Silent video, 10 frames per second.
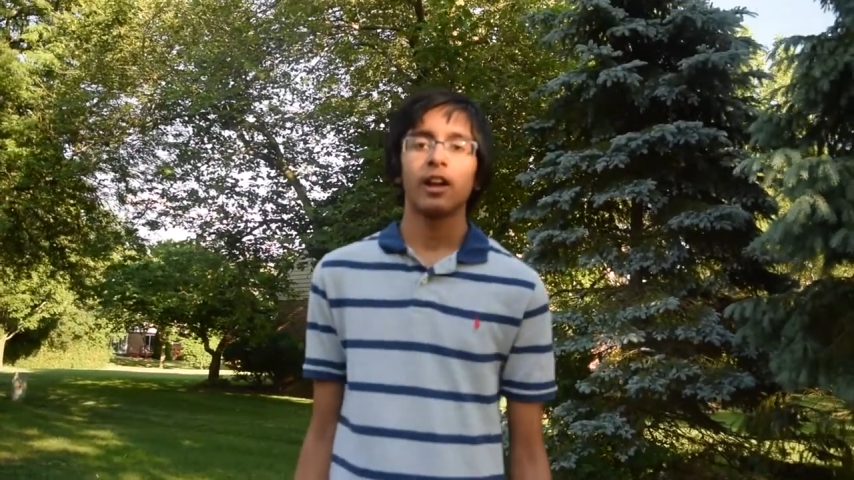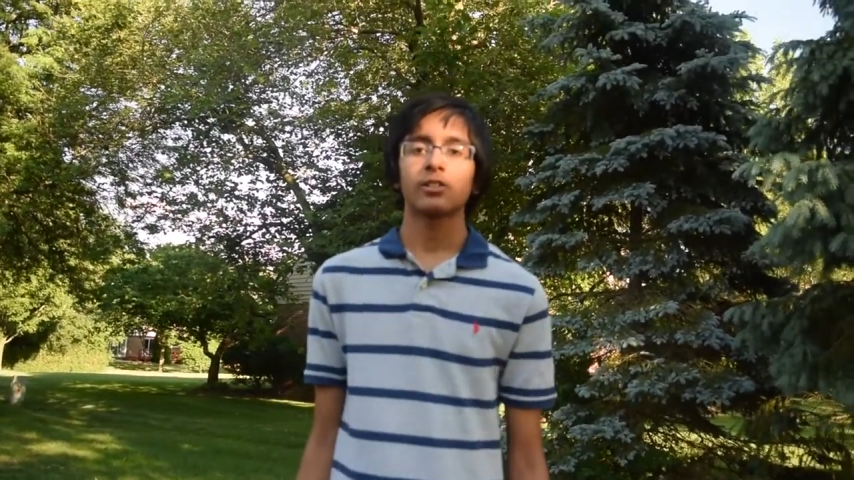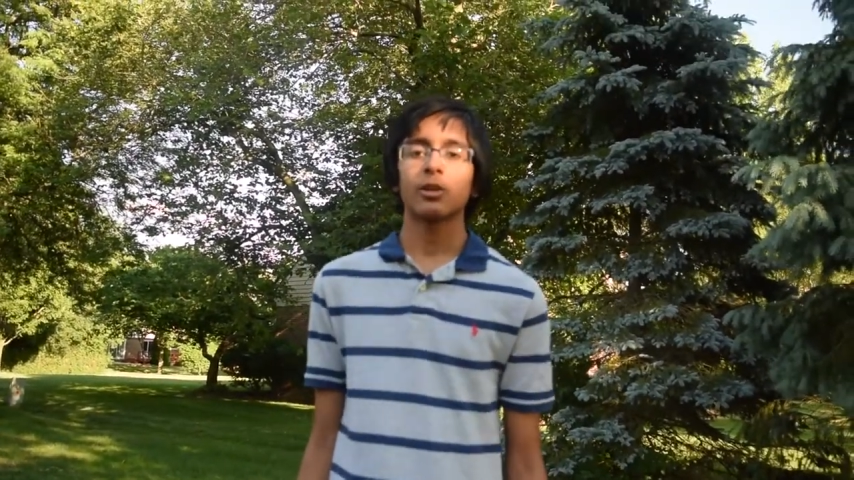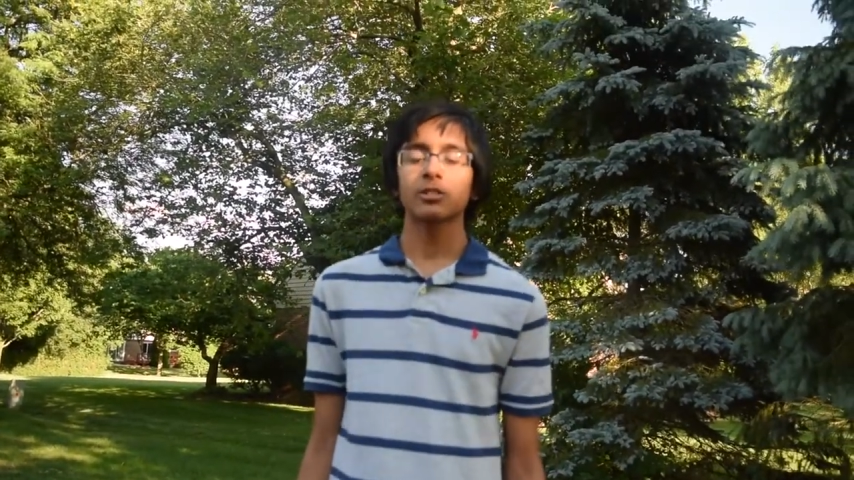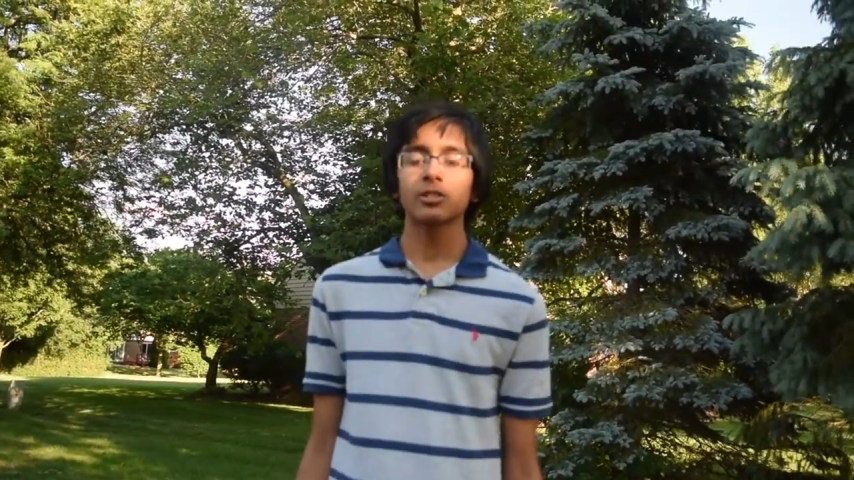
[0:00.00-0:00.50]

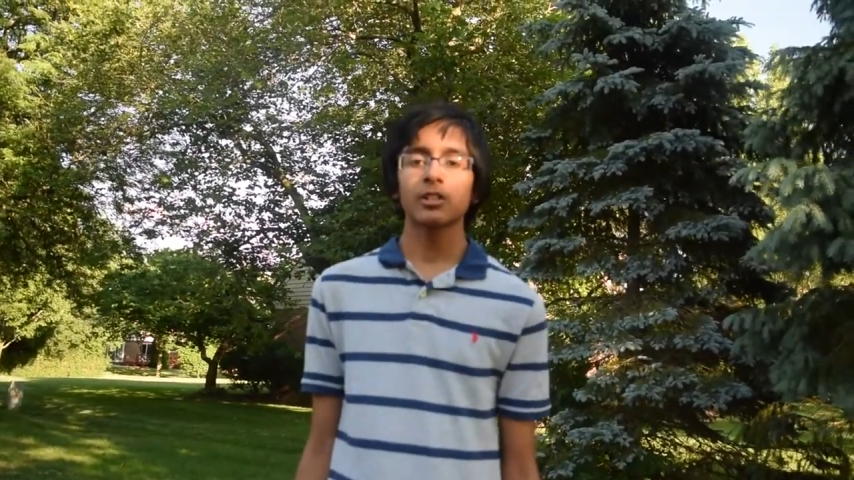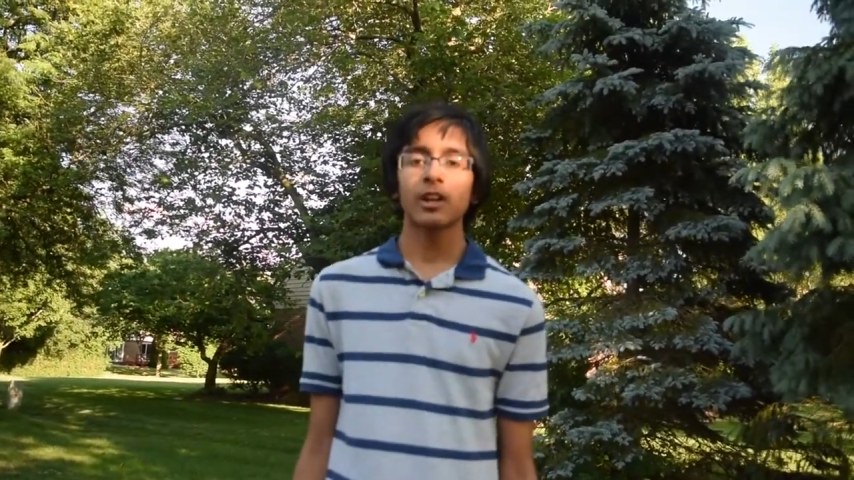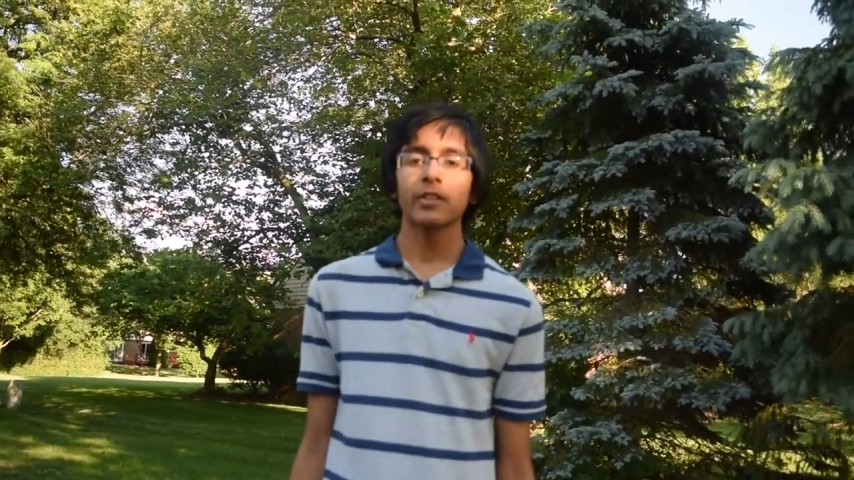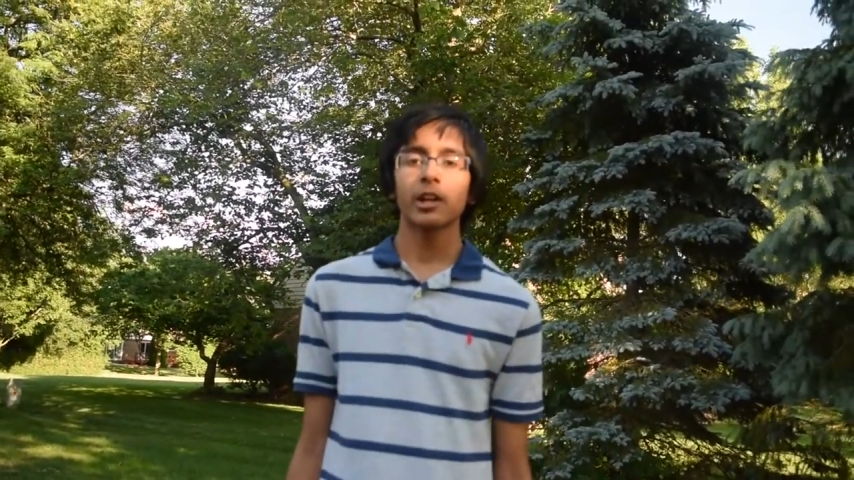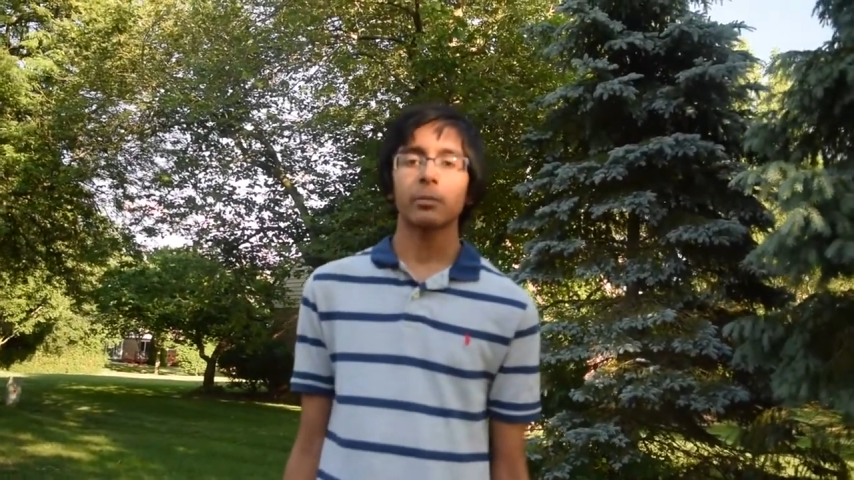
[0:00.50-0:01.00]
It's also
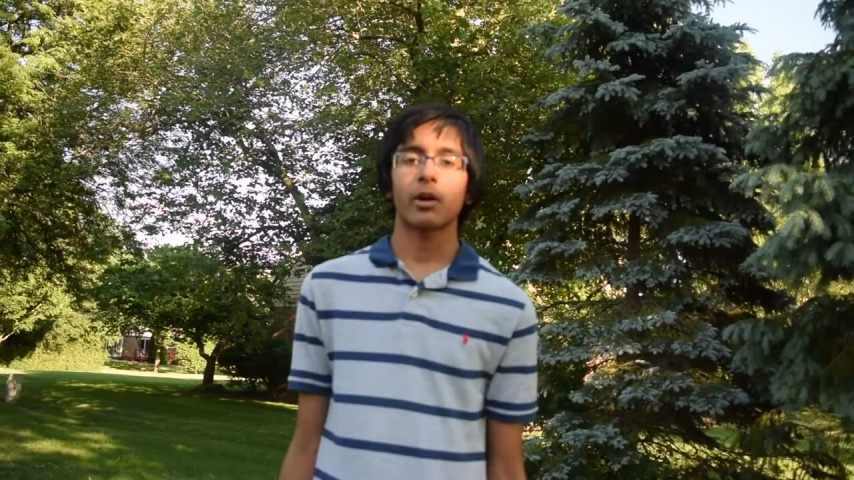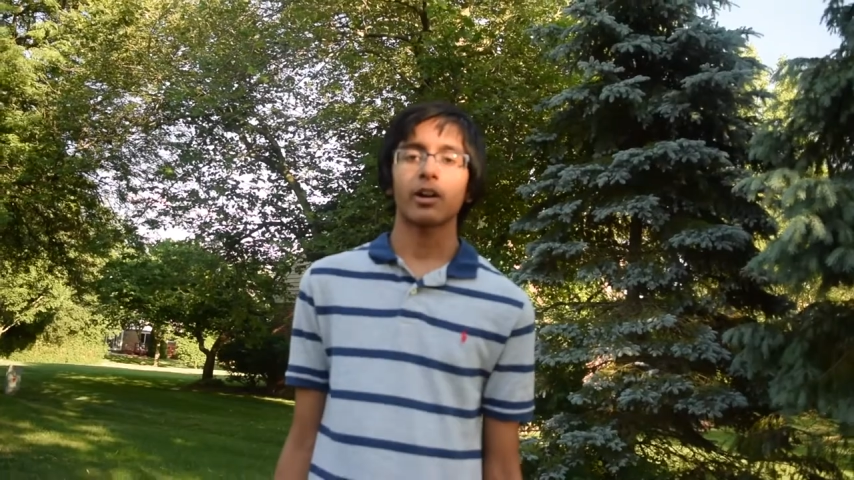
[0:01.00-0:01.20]
thought that